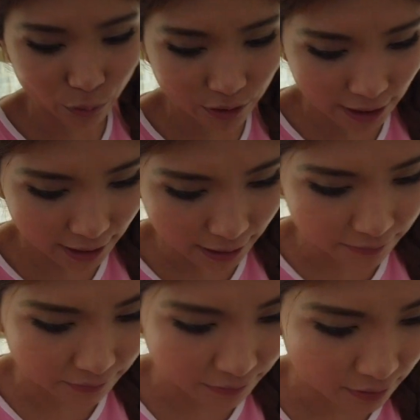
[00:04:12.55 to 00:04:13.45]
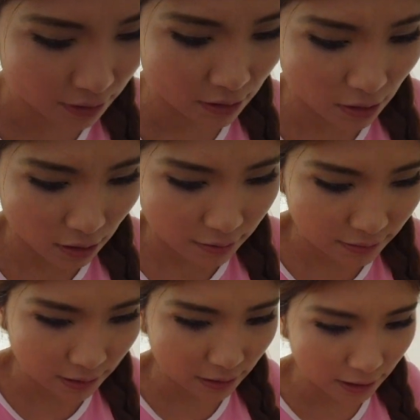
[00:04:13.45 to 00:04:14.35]
put in
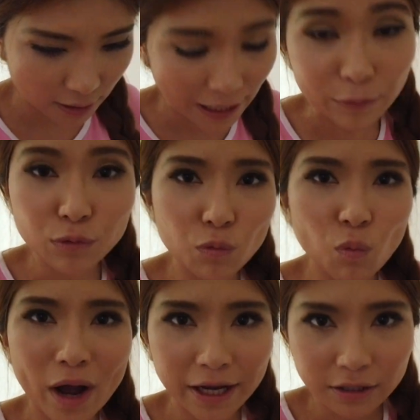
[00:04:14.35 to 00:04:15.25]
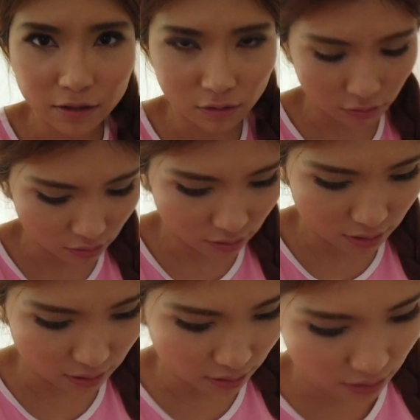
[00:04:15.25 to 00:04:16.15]
the rewire all
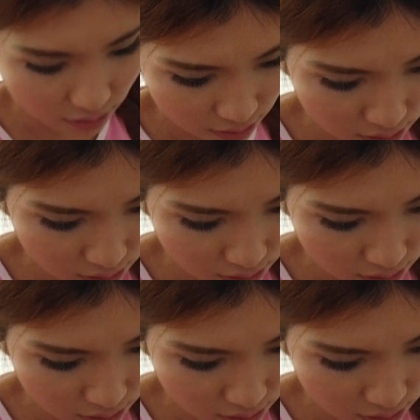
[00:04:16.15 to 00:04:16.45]
the